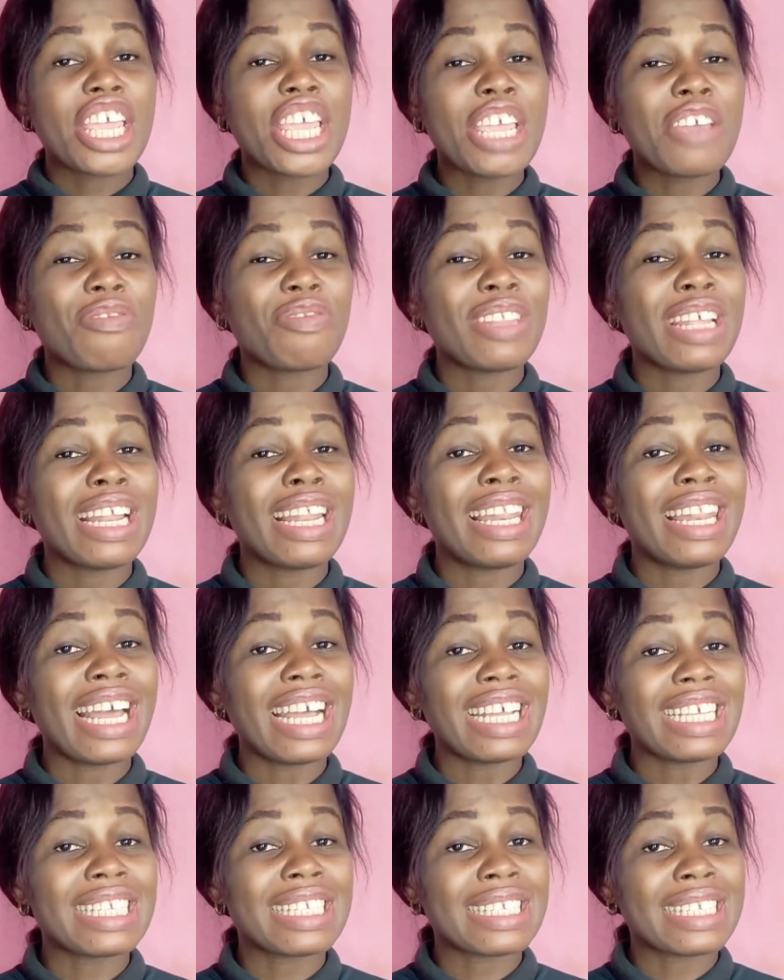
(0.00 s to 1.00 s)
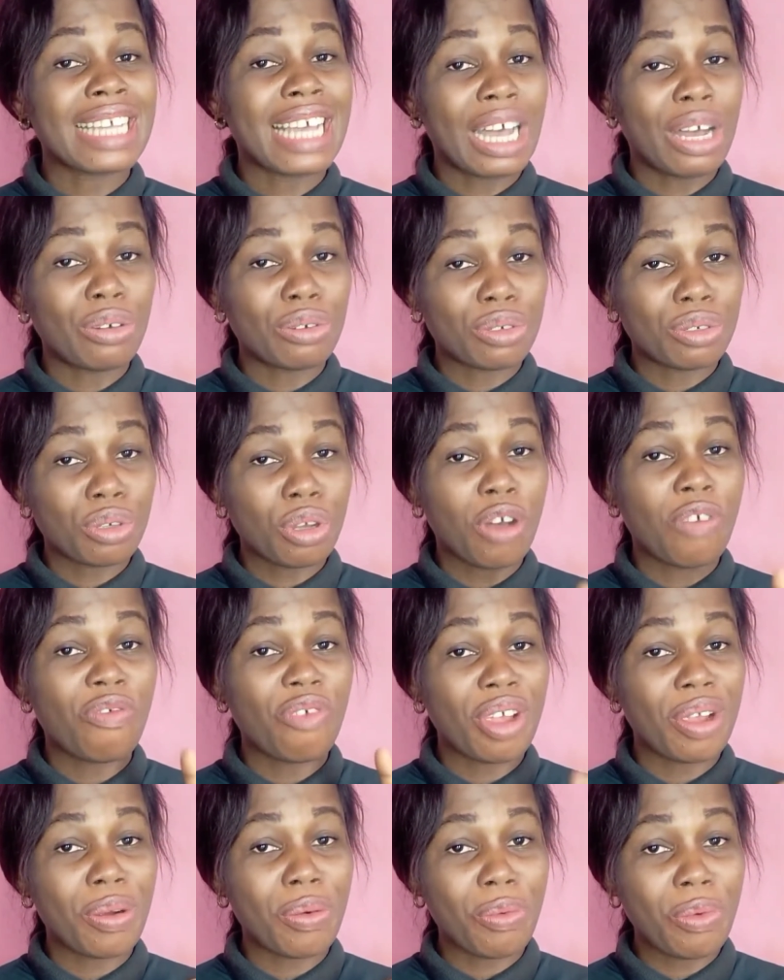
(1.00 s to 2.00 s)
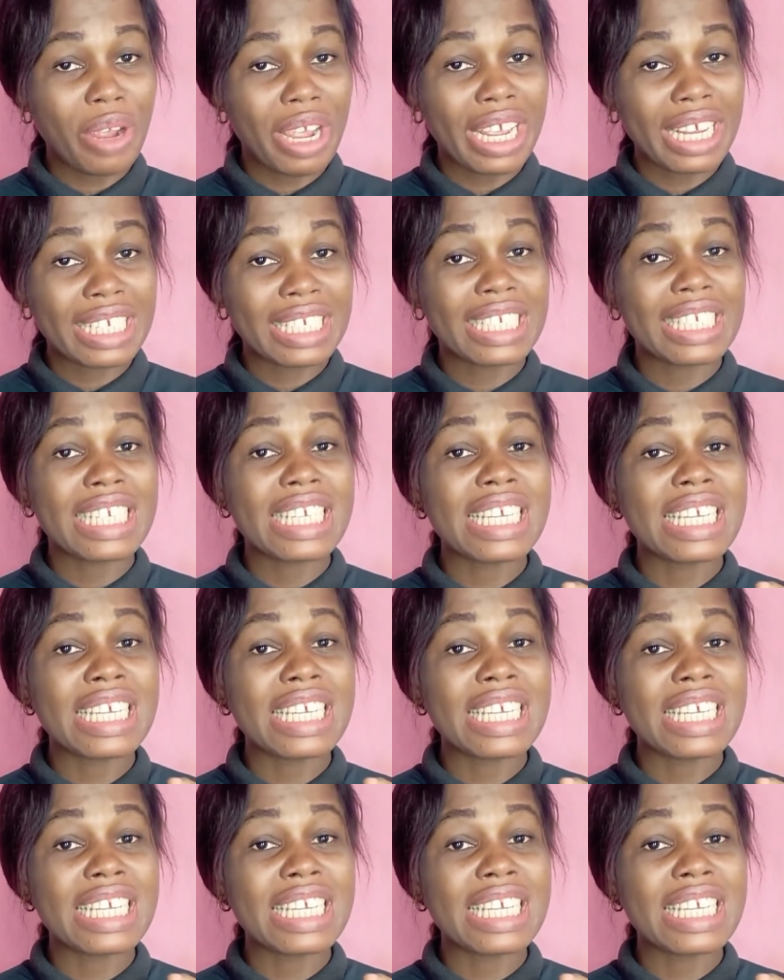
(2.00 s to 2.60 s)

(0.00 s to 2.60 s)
if the last sound of a word